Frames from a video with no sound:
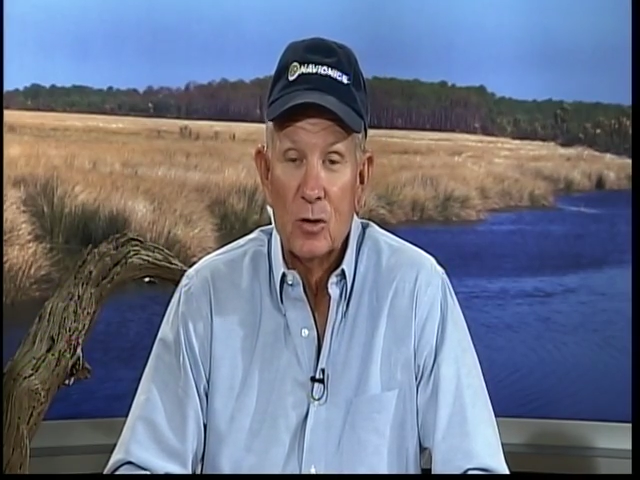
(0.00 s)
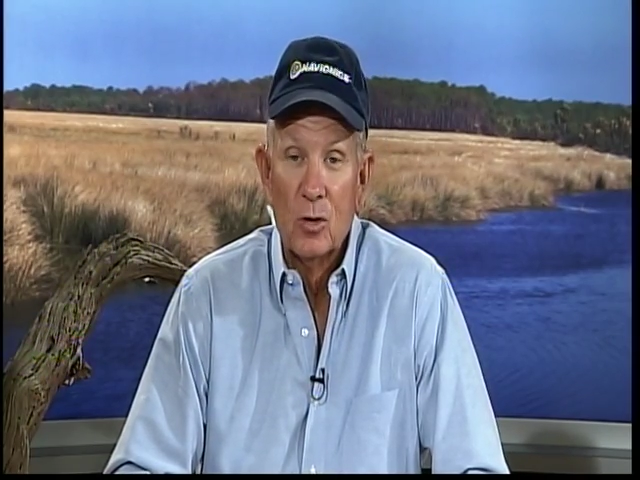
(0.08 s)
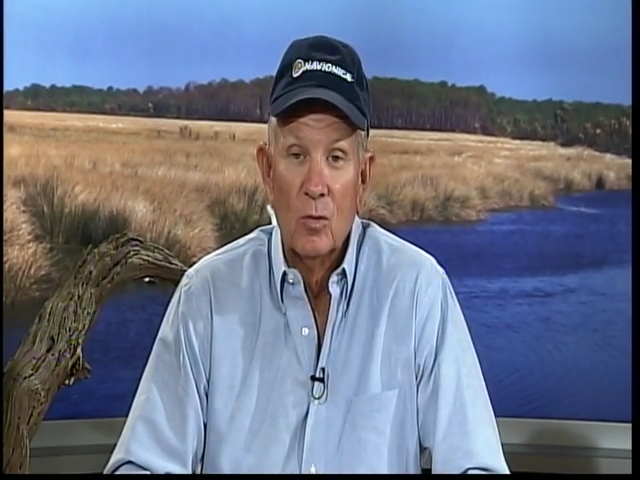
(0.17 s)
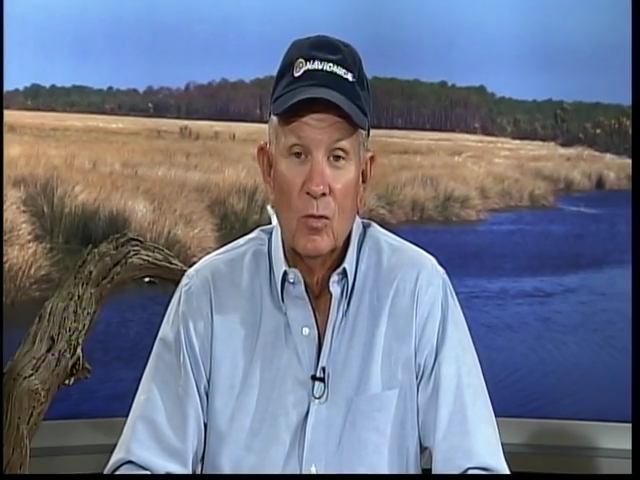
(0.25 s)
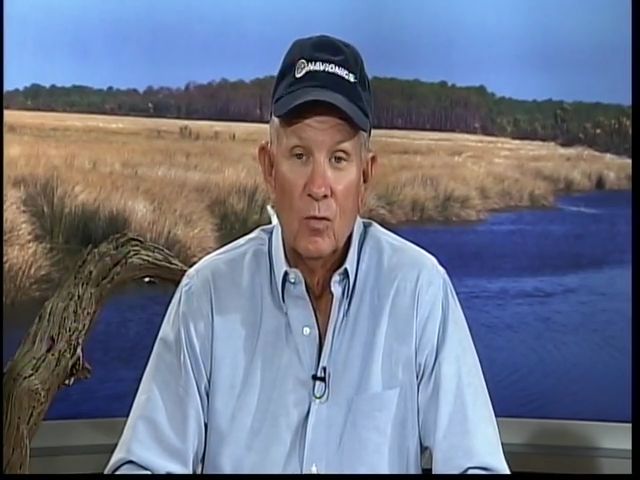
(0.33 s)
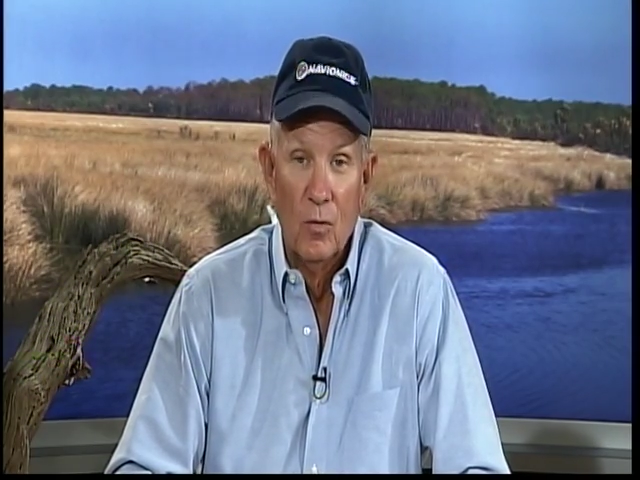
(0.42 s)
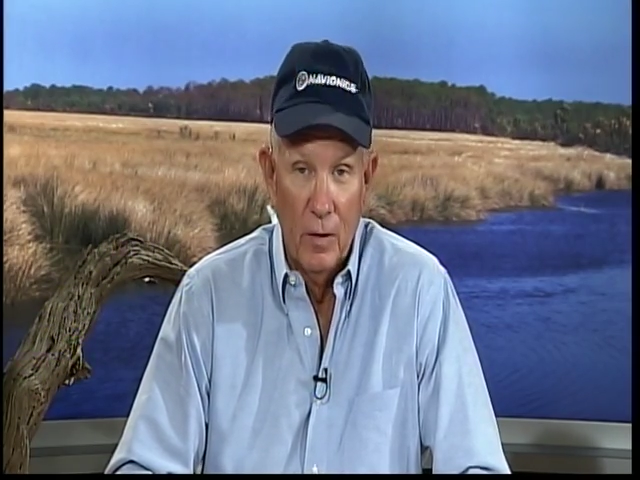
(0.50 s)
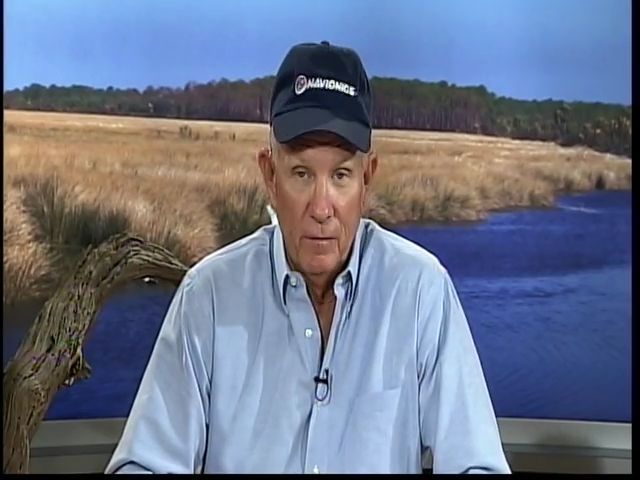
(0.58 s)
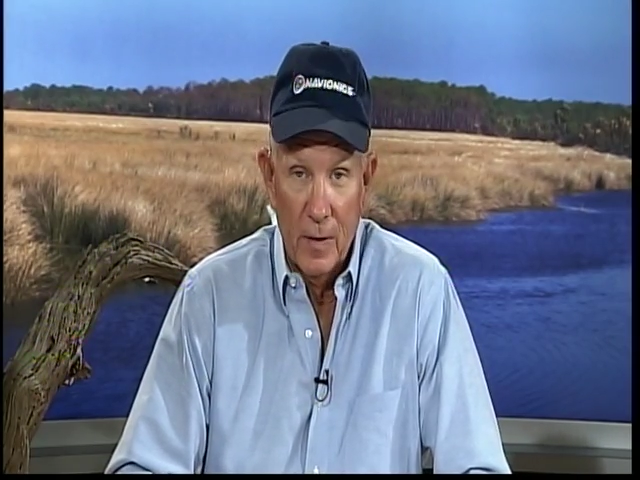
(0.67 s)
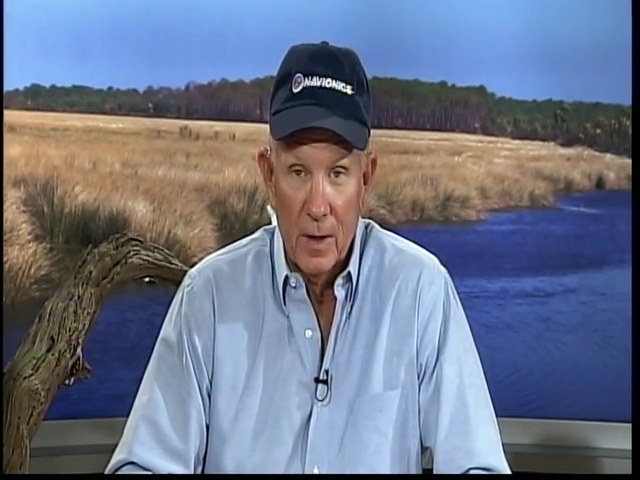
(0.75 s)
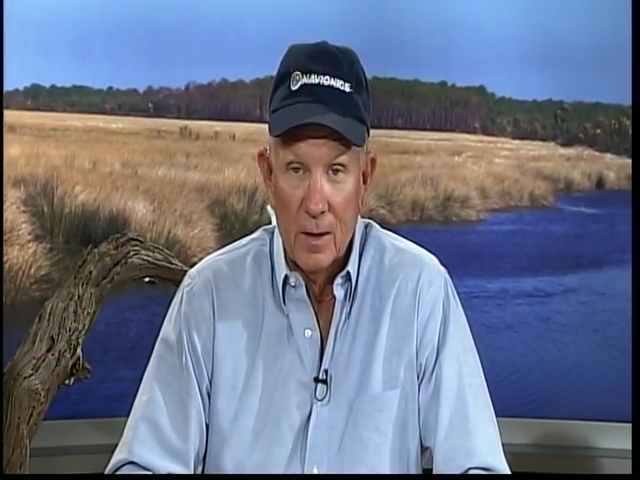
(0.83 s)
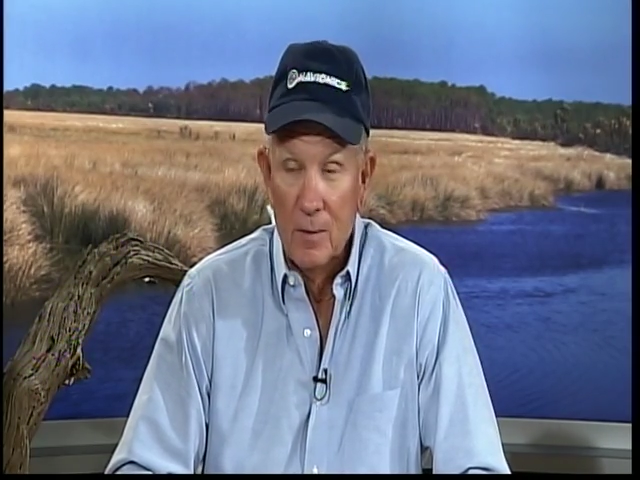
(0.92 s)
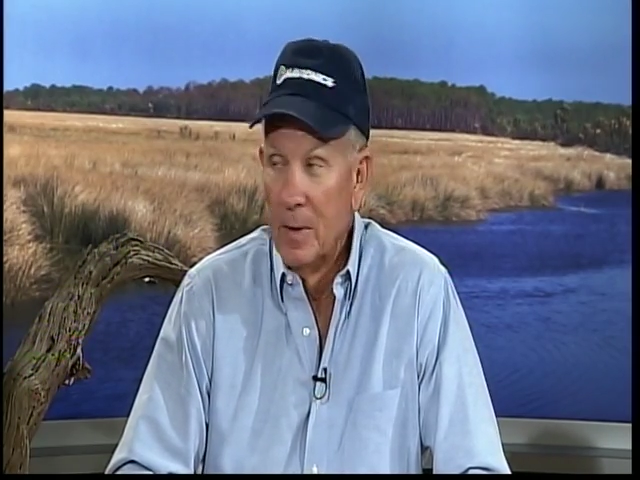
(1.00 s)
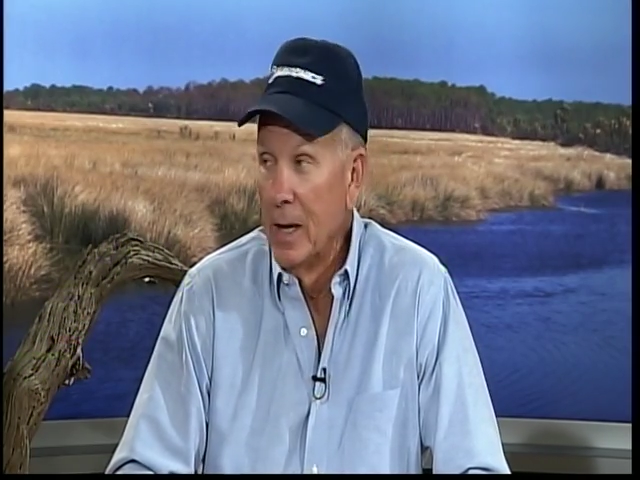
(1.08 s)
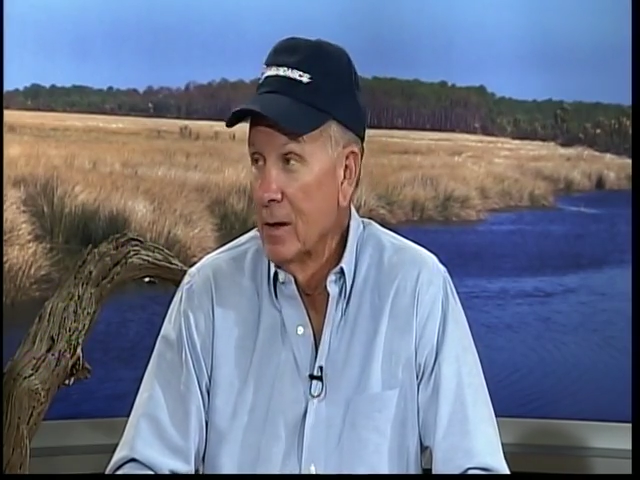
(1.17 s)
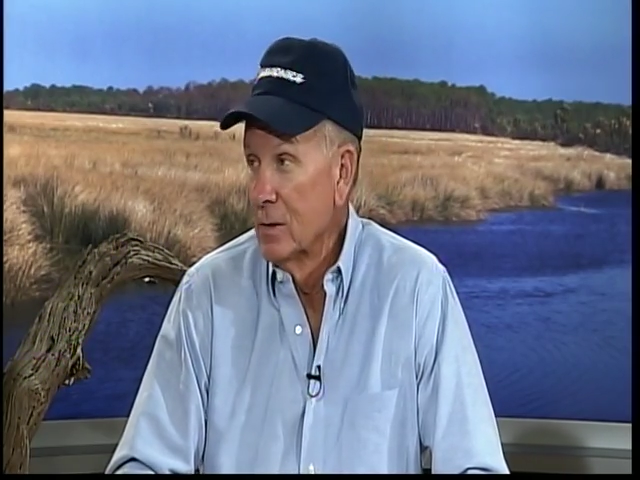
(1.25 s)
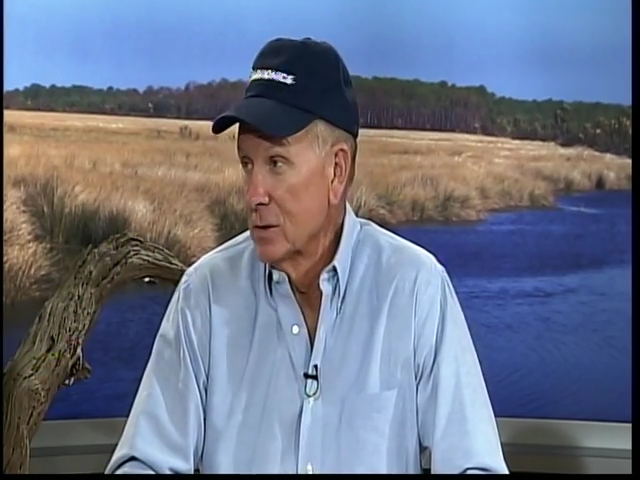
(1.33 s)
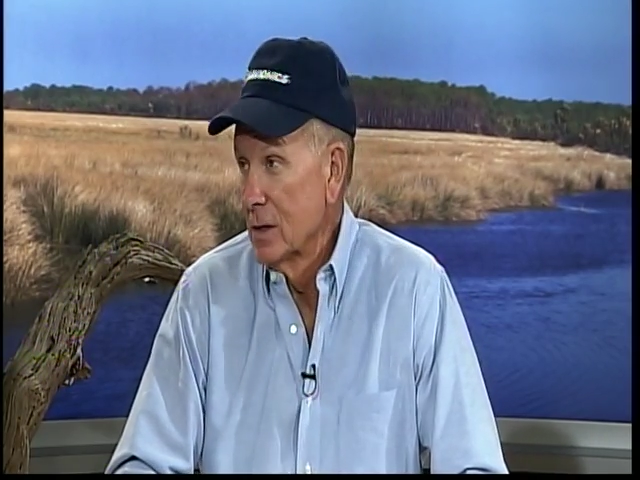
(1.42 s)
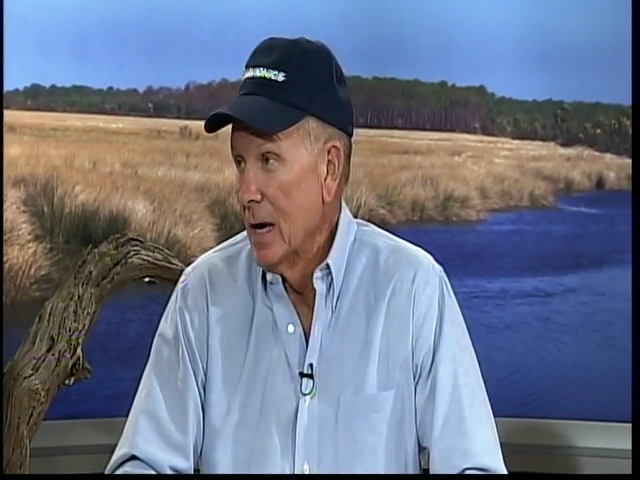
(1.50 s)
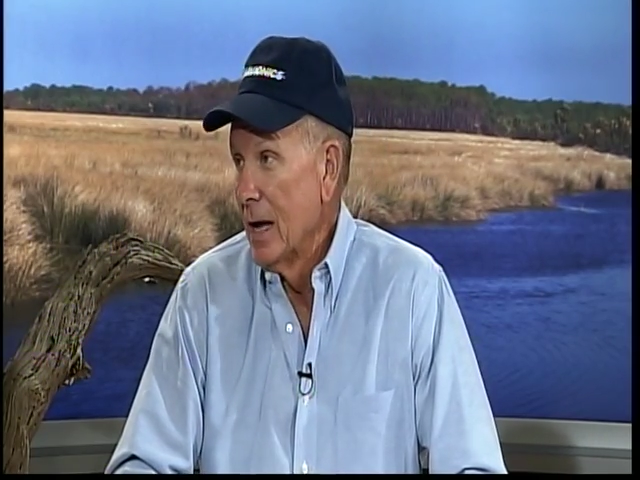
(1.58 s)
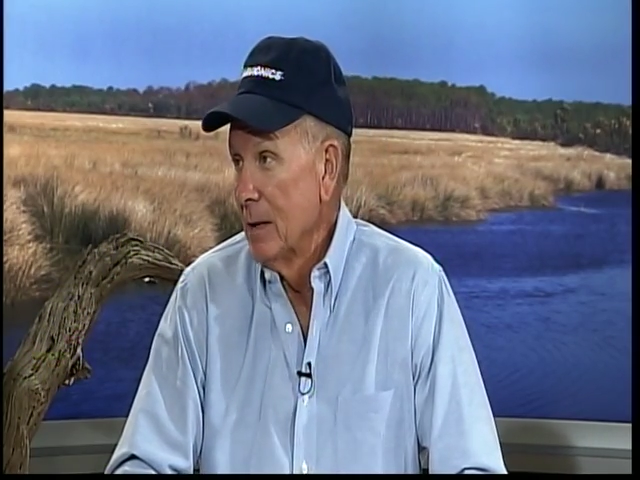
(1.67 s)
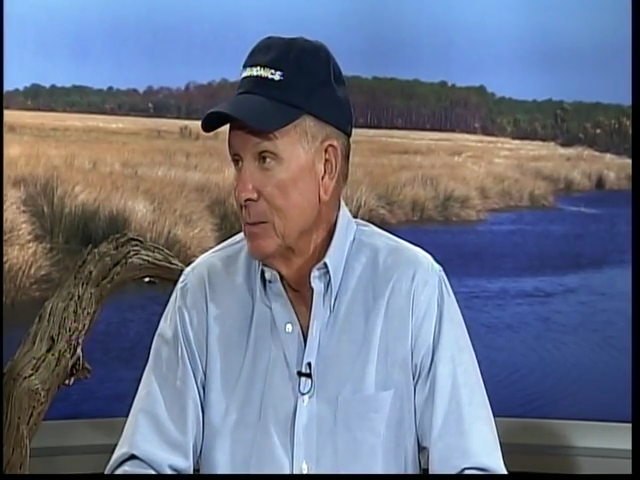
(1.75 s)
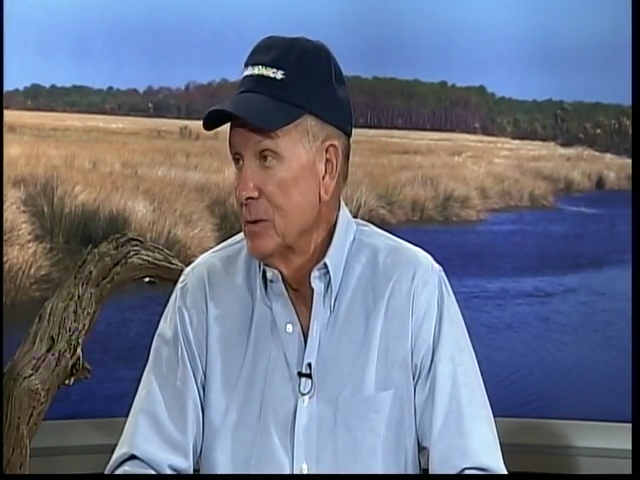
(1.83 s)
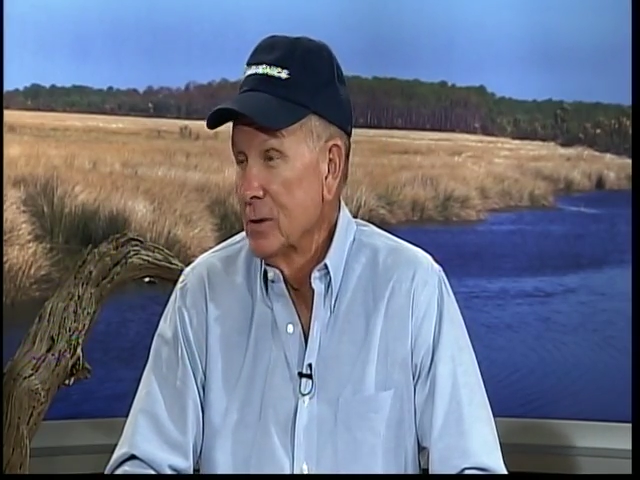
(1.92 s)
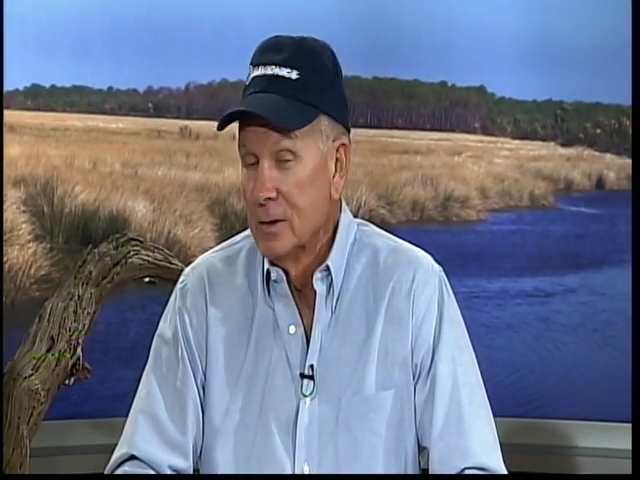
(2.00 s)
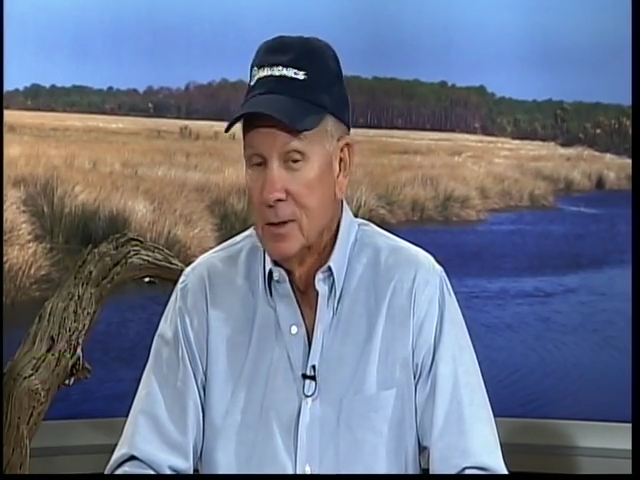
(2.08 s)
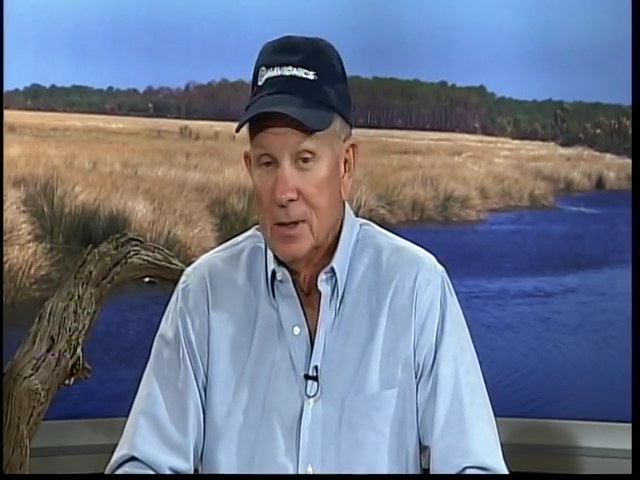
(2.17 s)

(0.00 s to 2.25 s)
terrific amount of scallops